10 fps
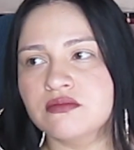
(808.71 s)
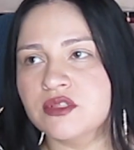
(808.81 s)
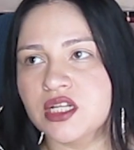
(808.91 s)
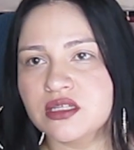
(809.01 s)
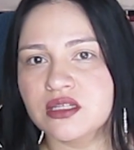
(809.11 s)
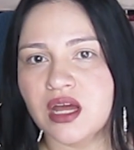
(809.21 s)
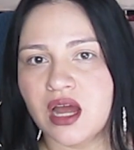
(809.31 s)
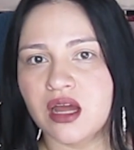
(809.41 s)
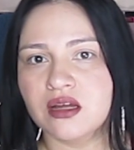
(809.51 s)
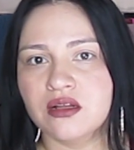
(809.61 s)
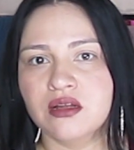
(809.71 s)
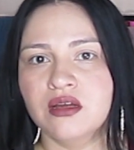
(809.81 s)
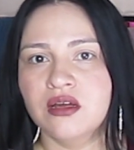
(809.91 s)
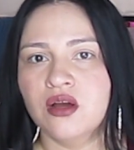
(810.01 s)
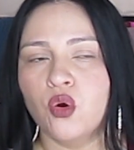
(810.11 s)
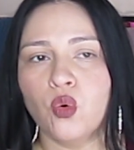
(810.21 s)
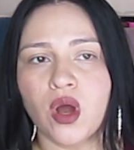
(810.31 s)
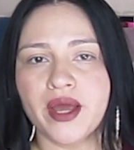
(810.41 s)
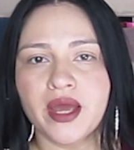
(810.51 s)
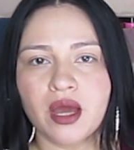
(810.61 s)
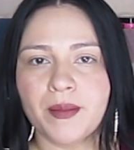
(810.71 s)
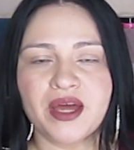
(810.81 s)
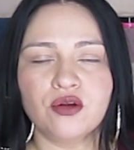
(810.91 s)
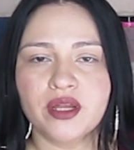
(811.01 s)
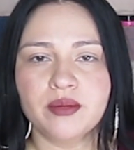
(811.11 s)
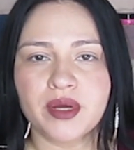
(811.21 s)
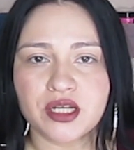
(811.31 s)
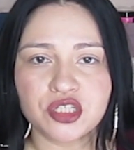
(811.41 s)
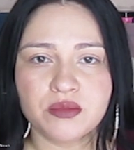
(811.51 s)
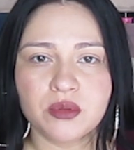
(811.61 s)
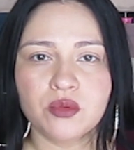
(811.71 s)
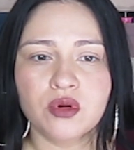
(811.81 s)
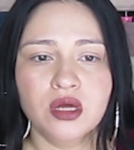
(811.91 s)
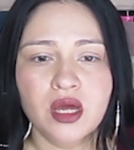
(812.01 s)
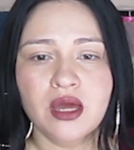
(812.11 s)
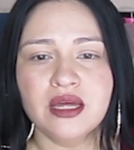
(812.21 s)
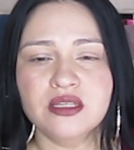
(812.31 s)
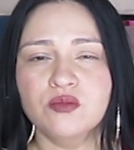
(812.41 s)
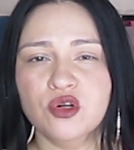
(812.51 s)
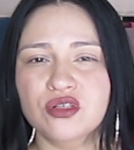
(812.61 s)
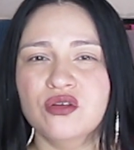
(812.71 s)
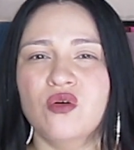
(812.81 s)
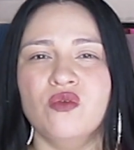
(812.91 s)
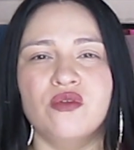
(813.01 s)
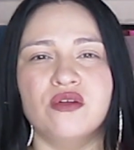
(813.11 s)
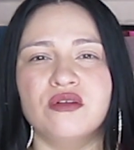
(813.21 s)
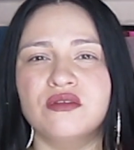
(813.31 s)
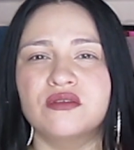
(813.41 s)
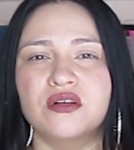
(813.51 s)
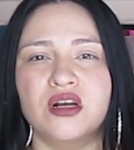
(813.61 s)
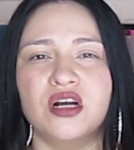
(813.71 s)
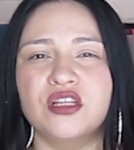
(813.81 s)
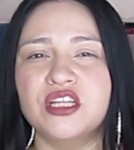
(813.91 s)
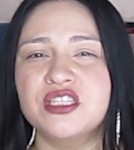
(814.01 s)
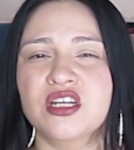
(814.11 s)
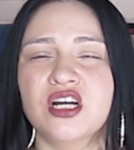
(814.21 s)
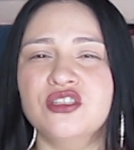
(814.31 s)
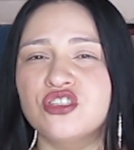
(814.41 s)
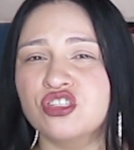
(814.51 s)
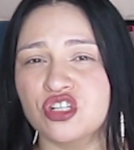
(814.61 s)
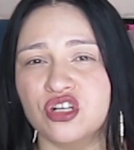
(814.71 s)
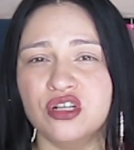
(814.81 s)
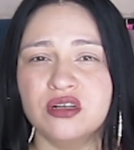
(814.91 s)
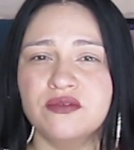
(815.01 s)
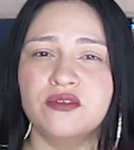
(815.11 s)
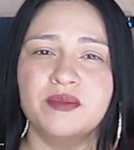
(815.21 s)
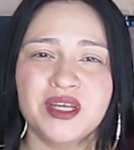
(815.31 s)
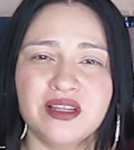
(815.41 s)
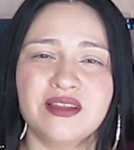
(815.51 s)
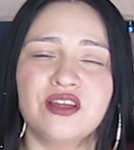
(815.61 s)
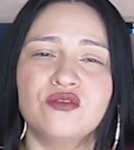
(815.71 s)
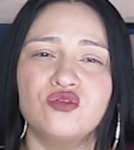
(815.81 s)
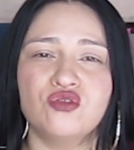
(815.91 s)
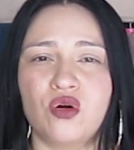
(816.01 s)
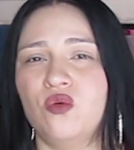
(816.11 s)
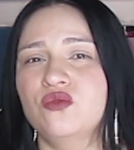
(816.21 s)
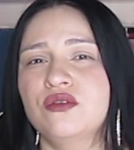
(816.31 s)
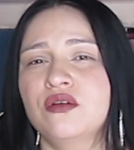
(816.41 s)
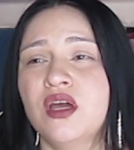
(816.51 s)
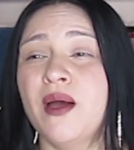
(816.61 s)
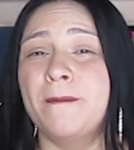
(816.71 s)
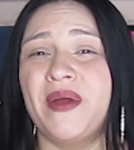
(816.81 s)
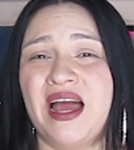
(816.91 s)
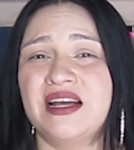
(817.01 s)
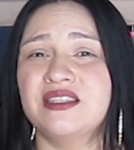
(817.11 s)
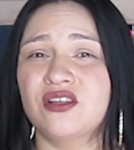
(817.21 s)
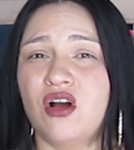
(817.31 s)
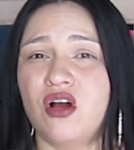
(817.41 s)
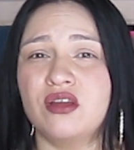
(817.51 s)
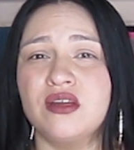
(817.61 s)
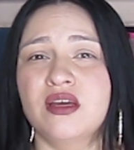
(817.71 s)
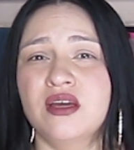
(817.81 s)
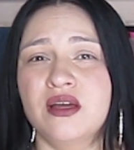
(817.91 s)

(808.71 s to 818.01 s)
that's not who I am. I don't like bashing people. It's more so it's a concern for me that you don't pass on,